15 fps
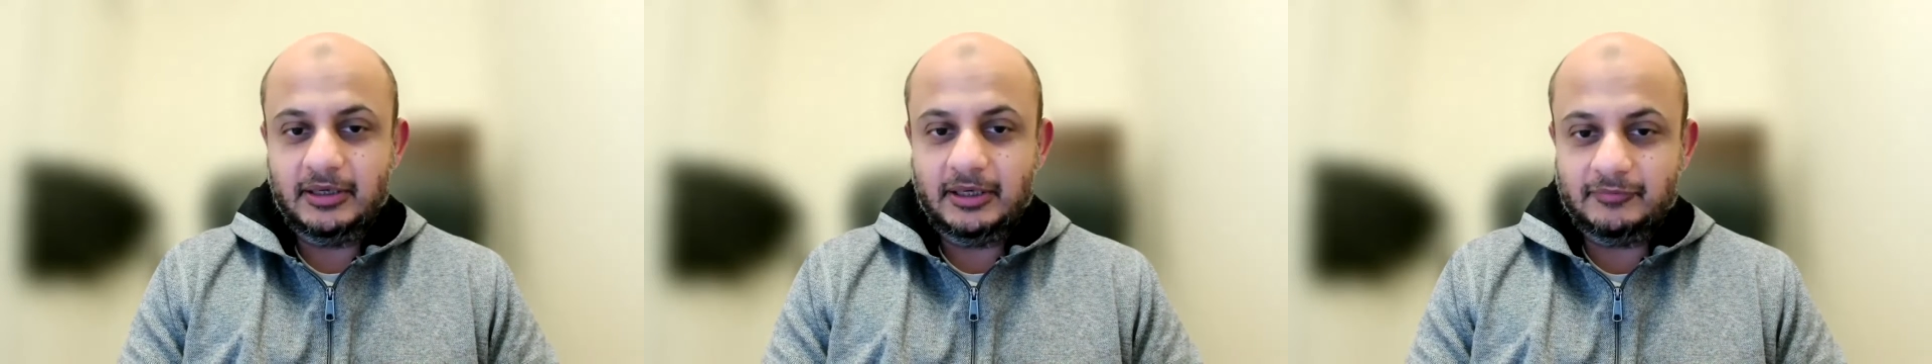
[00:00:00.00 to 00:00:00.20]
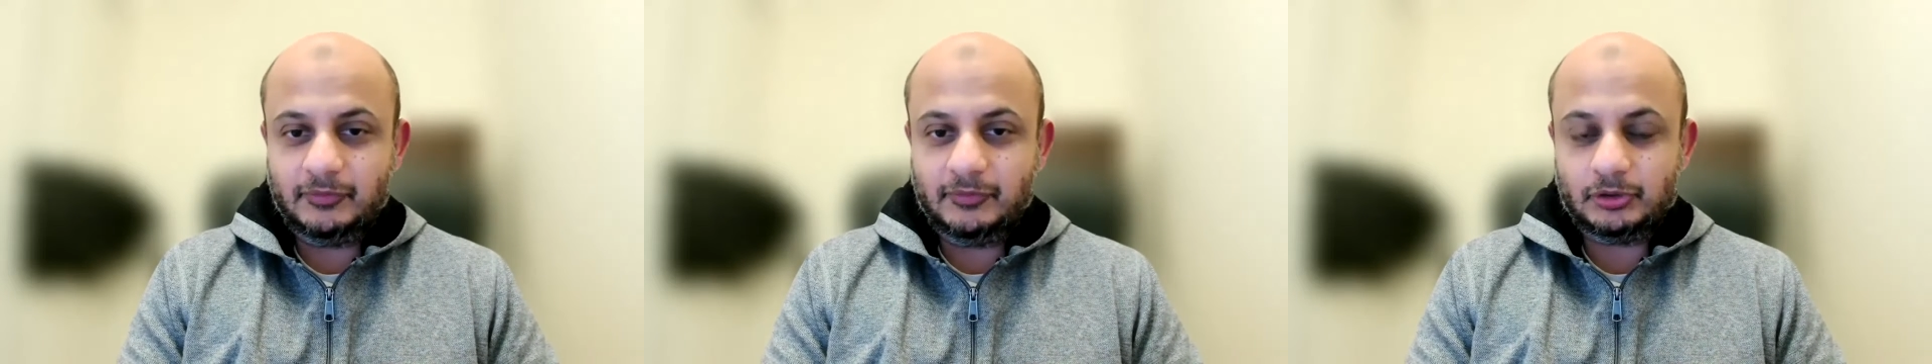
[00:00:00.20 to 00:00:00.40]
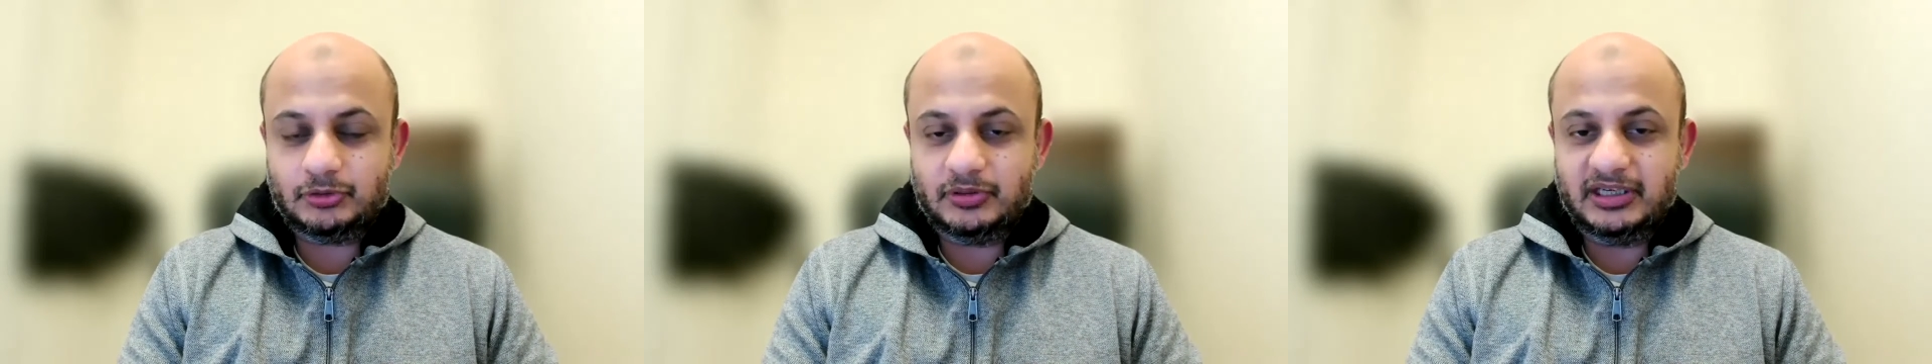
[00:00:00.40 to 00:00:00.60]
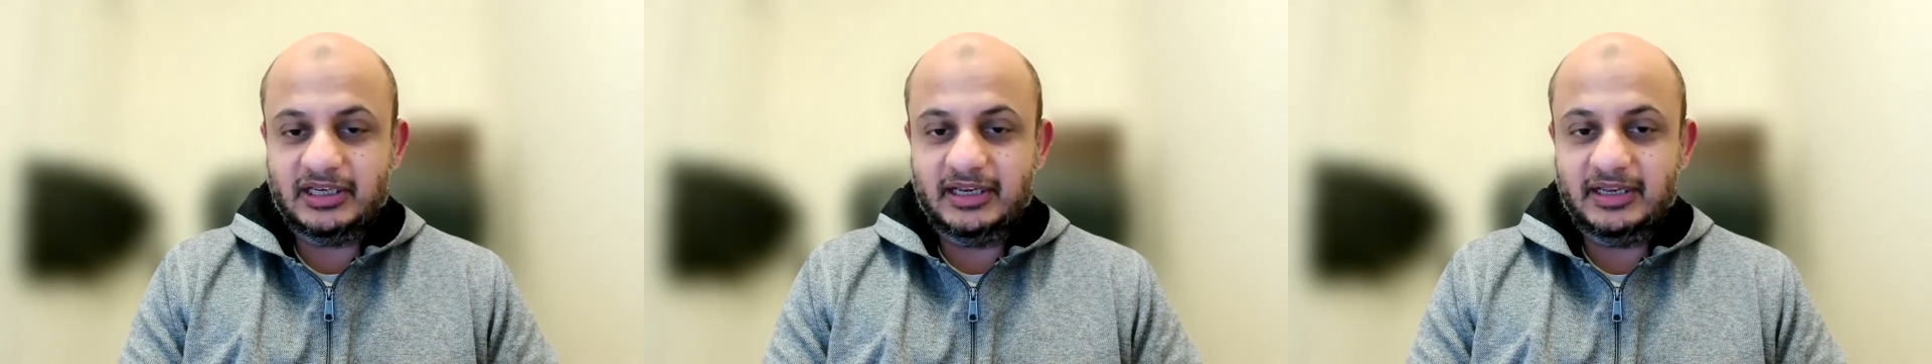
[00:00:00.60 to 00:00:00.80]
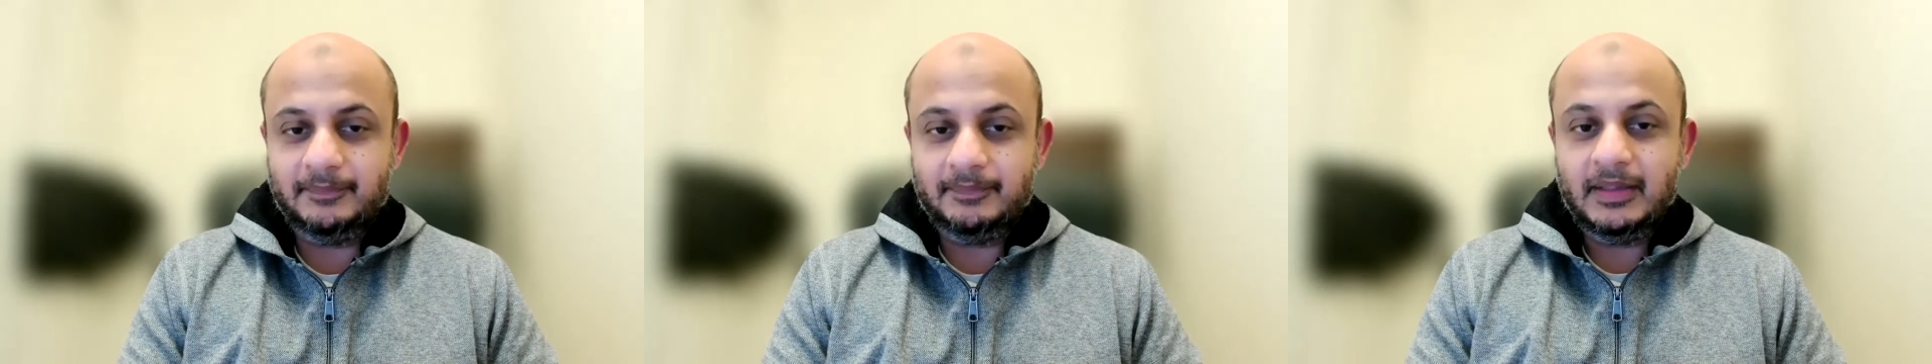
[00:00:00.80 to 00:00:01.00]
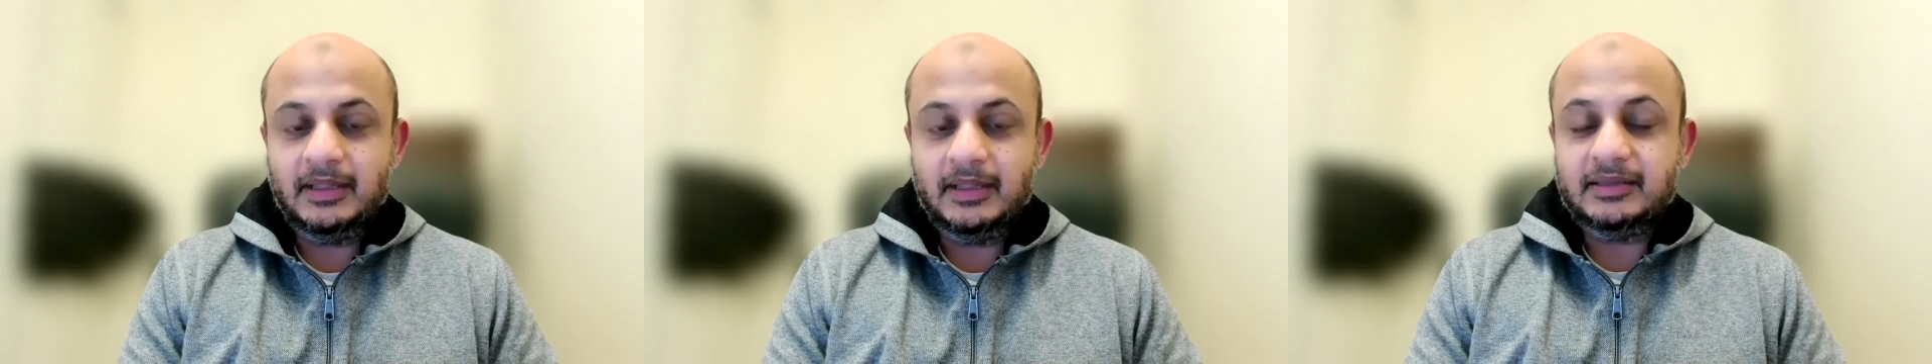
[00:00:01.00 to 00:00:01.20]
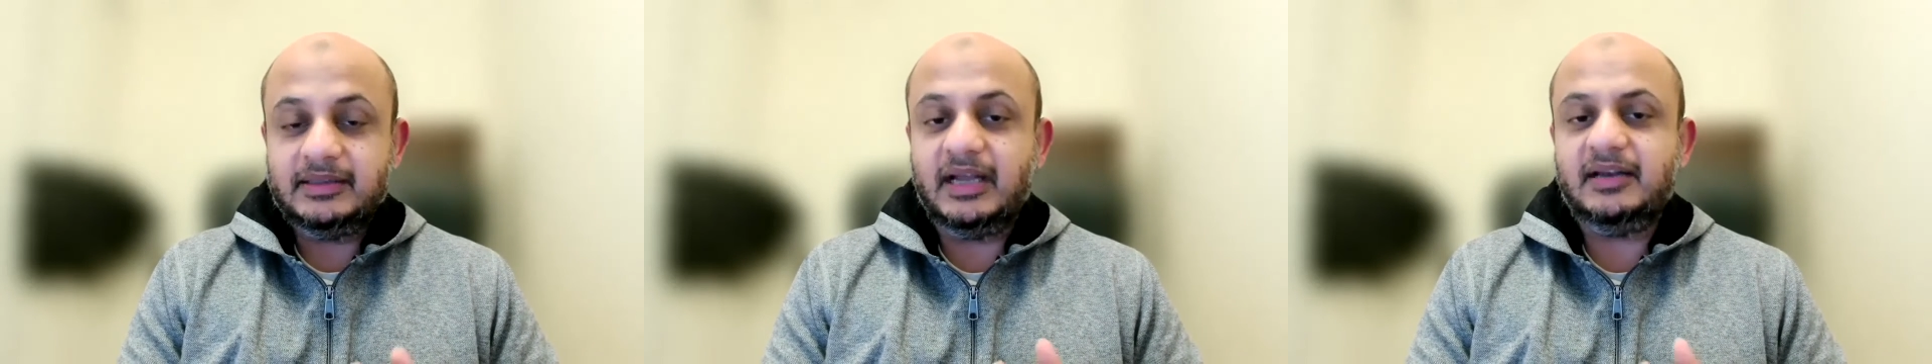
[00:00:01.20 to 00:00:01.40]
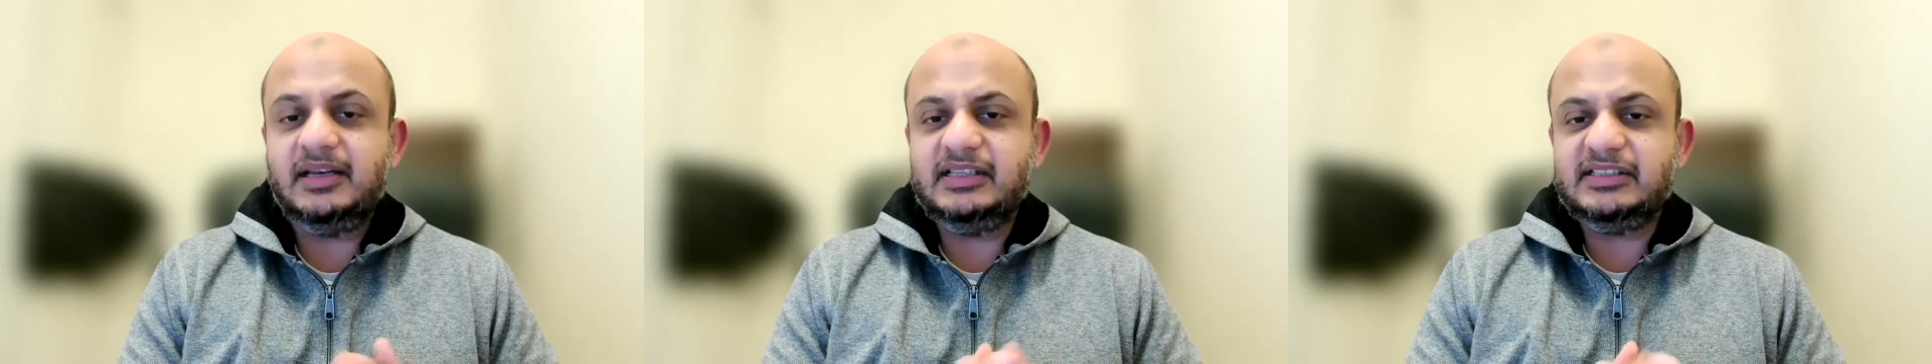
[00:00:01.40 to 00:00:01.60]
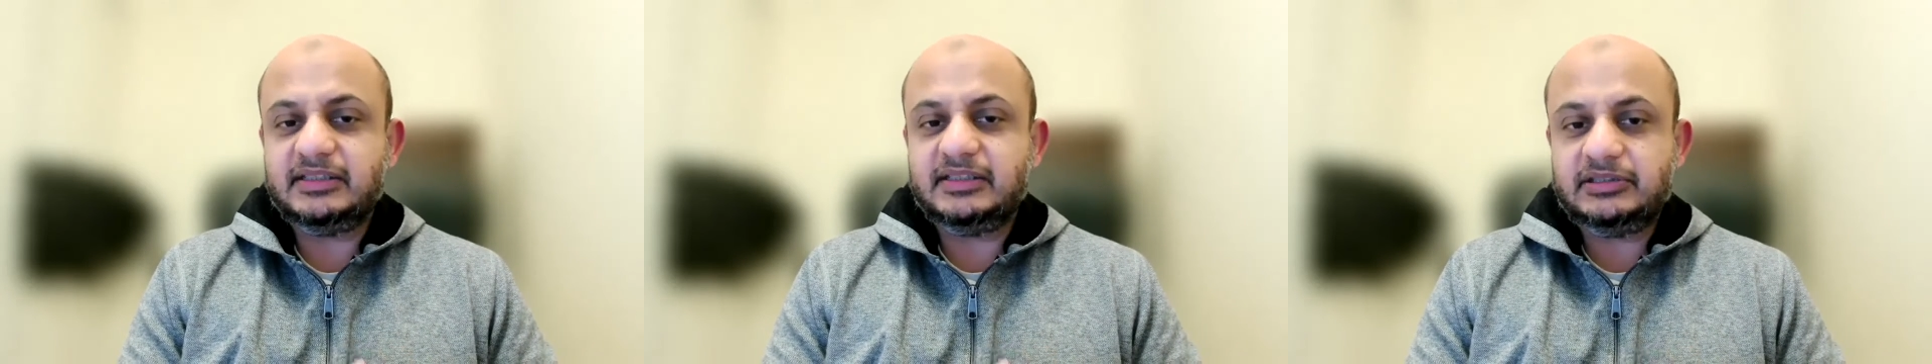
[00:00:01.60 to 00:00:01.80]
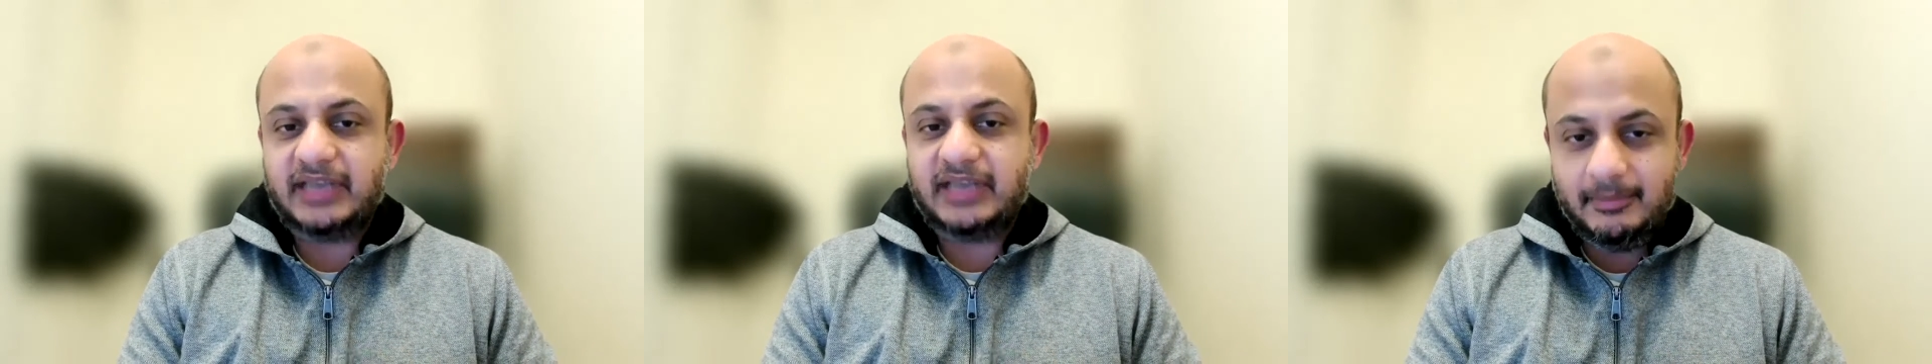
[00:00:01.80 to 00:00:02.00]
unfortunately, that
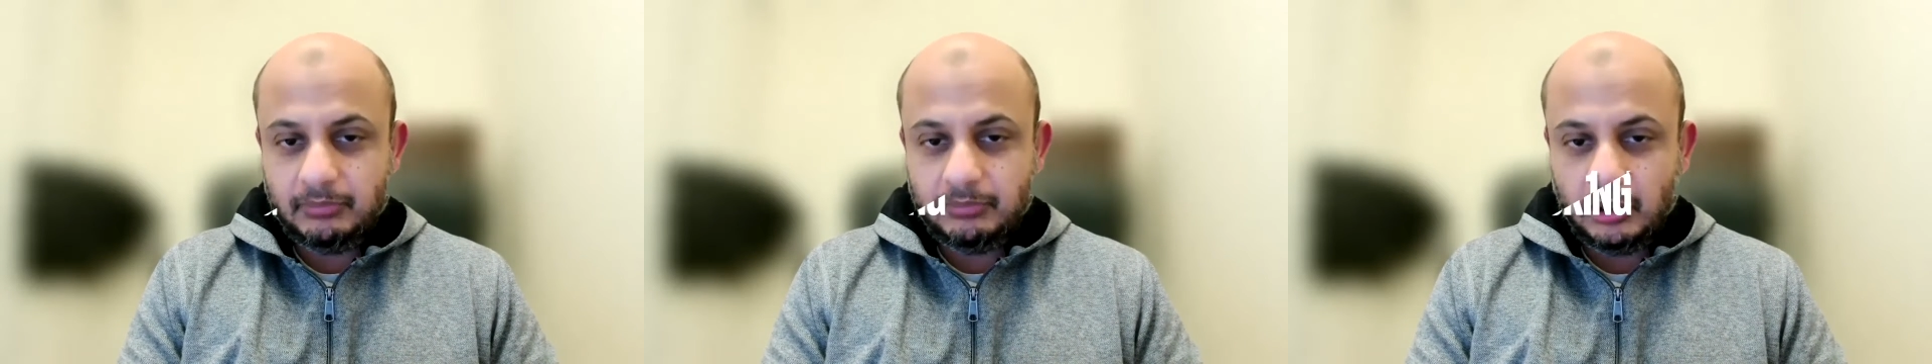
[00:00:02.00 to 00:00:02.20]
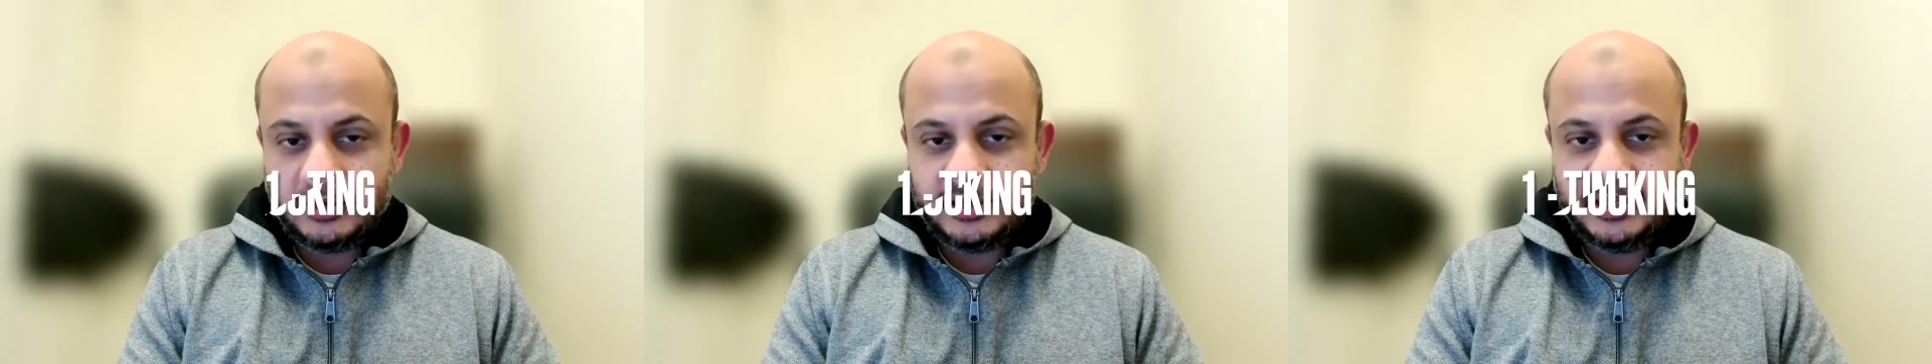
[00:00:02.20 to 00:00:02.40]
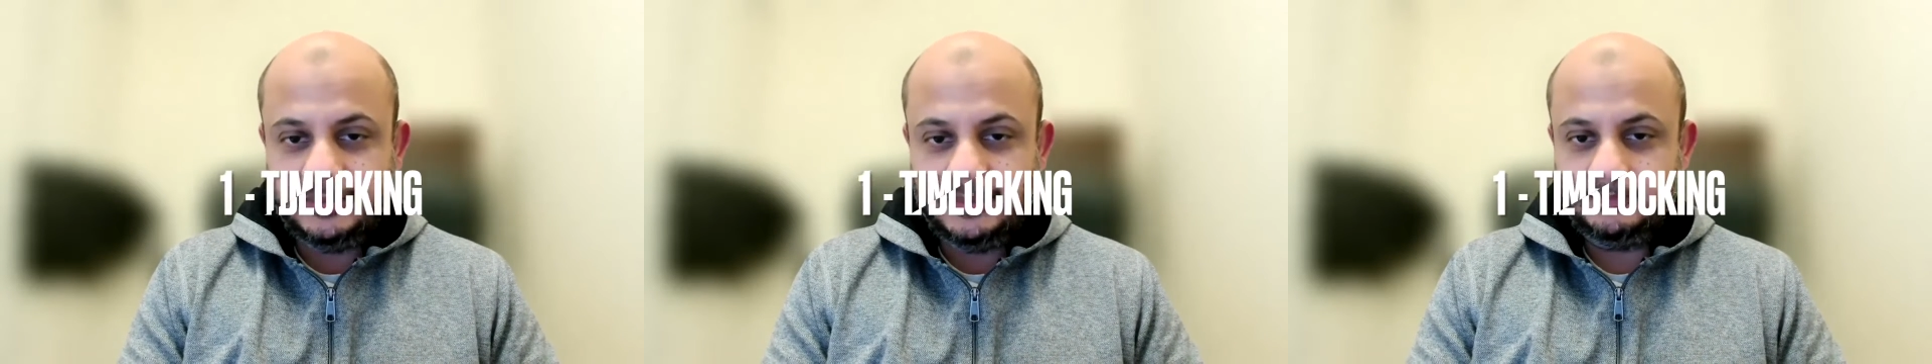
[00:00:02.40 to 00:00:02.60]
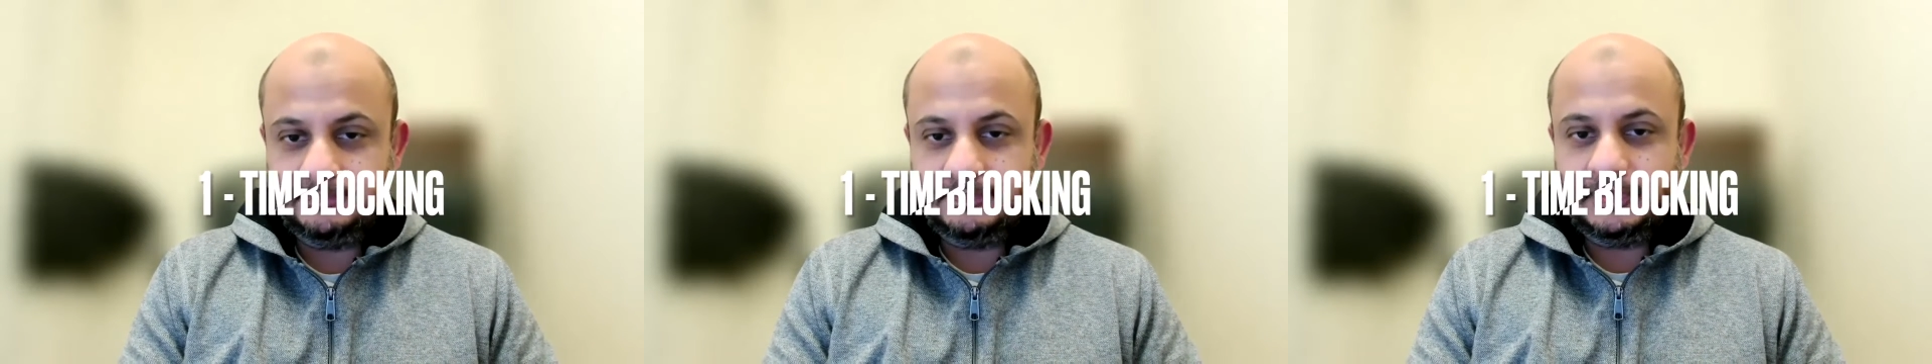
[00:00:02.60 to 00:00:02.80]
is time blocking.